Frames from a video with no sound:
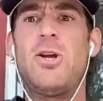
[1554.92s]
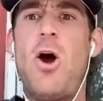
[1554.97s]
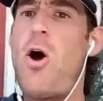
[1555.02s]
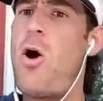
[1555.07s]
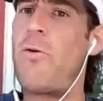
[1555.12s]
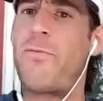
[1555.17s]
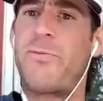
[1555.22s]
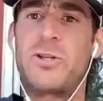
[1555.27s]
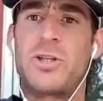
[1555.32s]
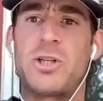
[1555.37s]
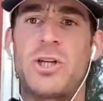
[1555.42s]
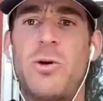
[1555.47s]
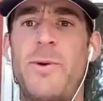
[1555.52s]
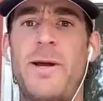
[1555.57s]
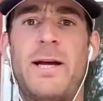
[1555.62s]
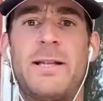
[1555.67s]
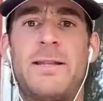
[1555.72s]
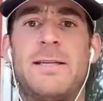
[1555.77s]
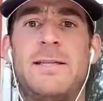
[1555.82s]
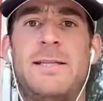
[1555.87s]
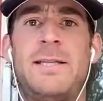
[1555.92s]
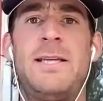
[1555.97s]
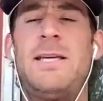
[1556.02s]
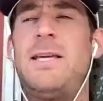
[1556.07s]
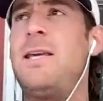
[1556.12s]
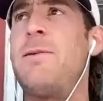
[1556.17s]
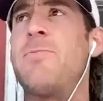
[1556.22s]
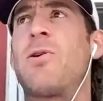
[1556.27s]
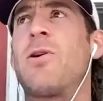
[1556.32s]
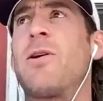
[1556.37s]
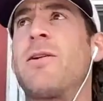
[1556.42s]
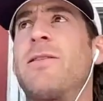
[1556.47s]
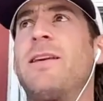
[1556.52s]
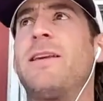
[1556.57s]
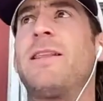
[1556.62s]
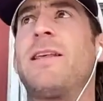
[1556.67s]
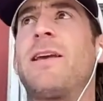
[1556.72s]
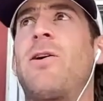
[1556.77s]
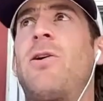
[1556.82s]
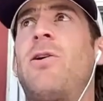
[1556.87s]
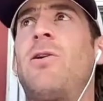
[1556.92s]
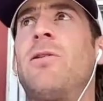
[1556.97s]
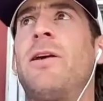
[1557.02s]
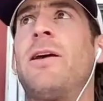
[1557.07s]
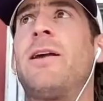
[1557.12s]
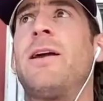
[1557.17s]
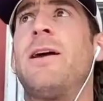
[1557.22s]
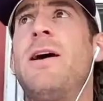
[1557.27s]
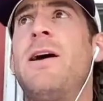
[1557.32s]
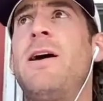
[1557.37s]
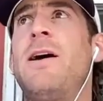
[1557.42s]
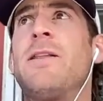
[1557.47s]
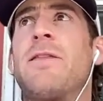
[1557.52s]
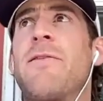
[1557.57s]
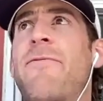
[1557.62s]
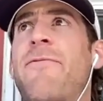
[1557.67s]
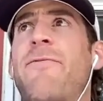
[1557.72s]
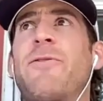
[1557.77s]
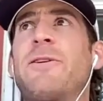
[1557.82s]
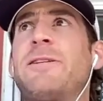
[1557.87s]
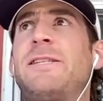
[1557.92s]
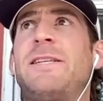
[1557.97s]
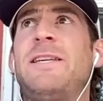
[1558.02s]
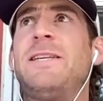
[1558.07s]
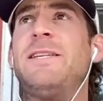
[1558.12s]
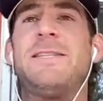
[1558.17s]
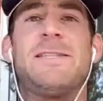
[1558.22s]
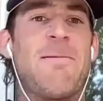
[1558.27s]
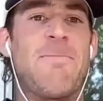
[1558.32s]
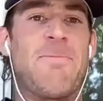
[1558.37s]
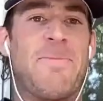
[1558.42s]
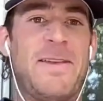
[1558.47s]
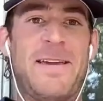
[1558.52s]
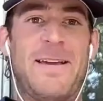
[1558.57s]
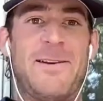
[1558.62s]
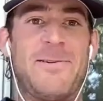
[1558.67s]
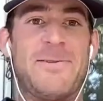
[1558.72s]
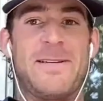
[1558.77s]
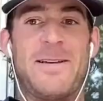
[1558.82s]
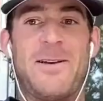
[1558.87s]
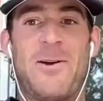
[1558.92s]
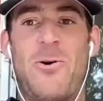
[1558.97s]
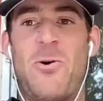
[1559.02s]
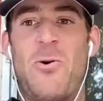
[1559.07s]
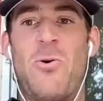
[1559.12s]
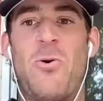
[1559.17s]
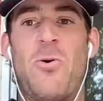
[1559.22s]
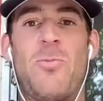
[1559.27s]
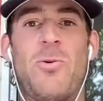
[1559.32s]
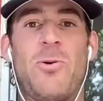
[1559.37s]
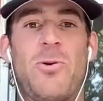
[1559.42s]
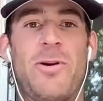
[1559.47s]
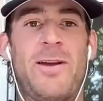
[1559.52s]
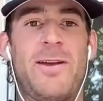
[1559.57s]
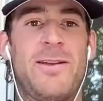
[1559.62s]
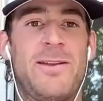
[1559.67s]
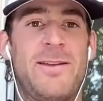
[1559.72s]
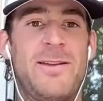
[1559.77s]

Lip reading: no, for sure. We got the tiki bar. I think they call it like the frisky something. I was like, oh boy,